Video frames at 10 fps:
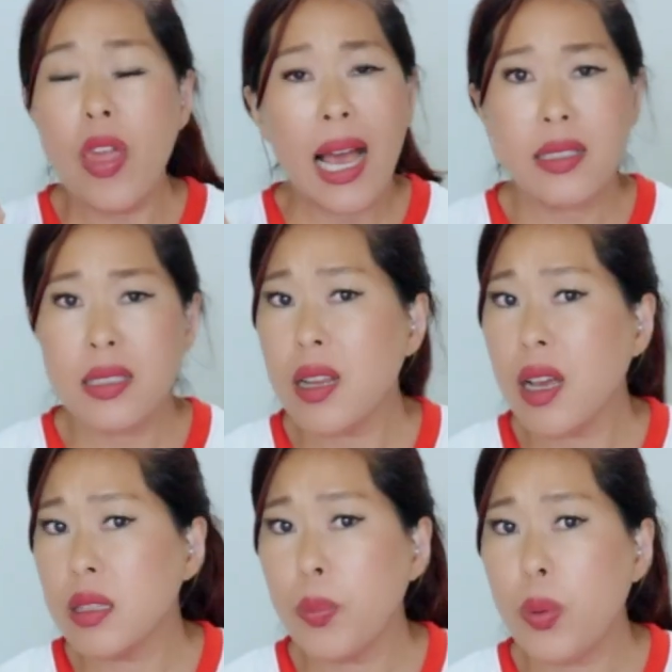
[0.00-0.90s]
That's
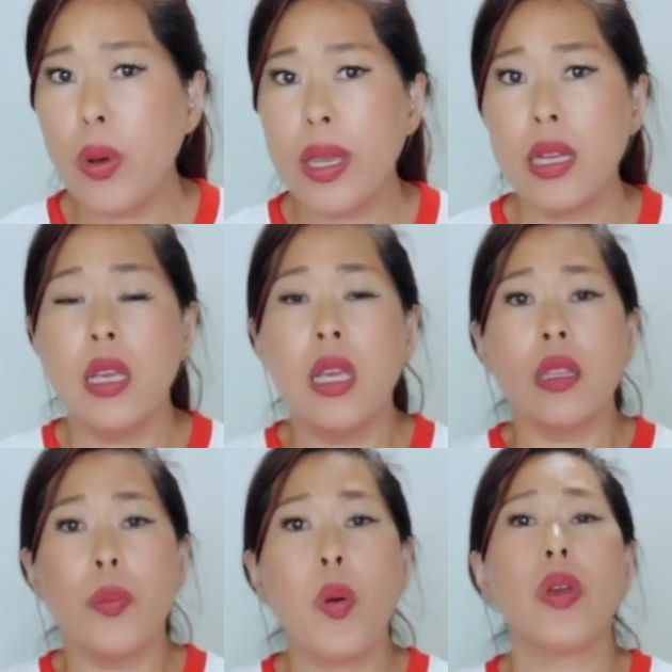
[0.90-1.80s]
not the
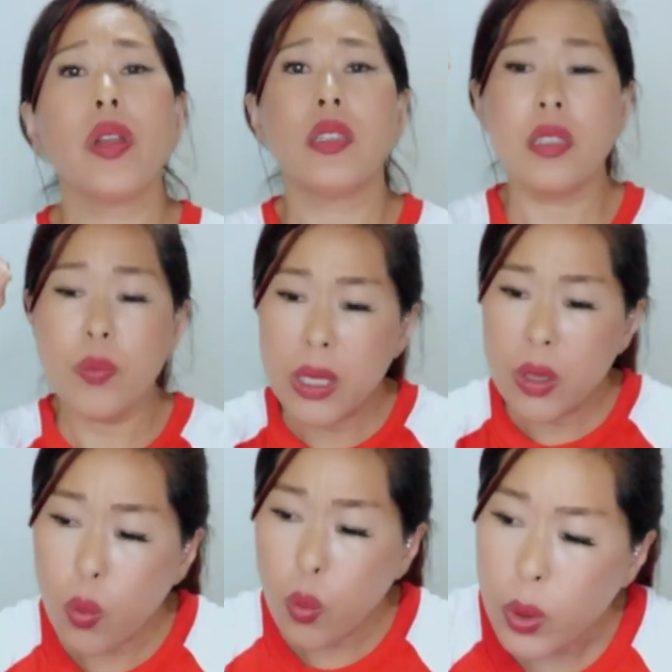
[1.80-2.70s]
point. The point is to
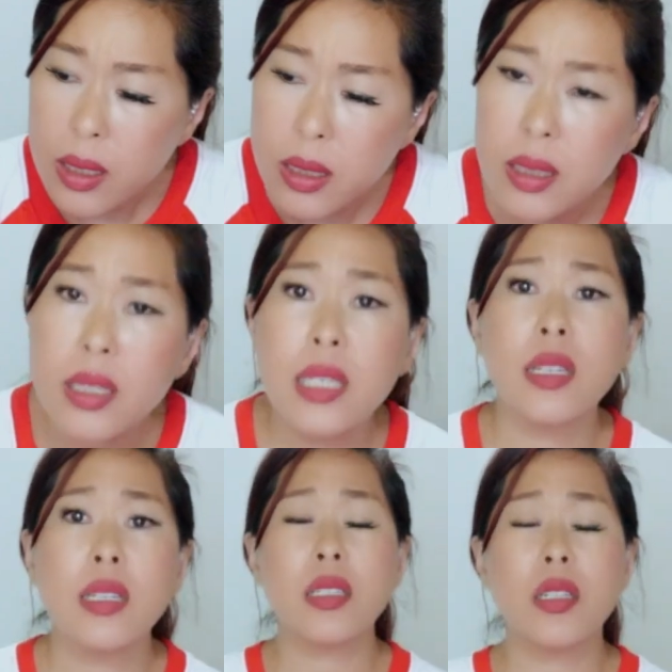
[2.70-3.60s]
be
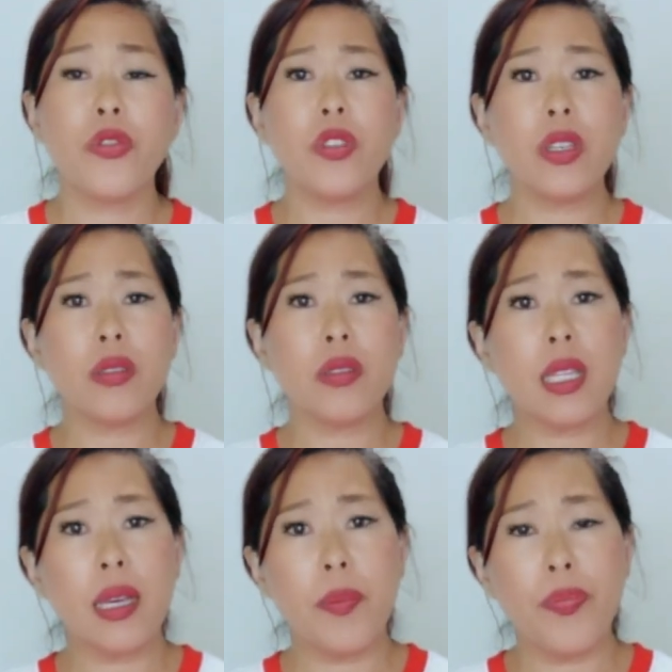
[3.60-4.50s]
willing to
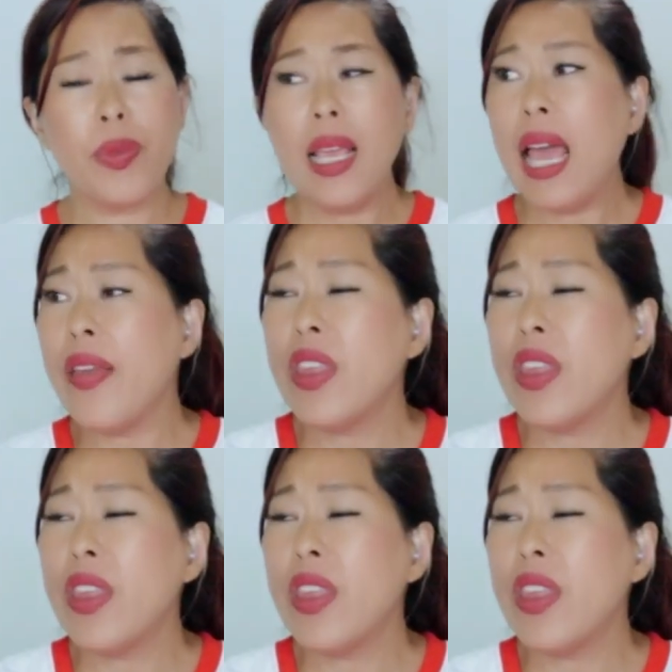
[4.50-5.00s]
feel them.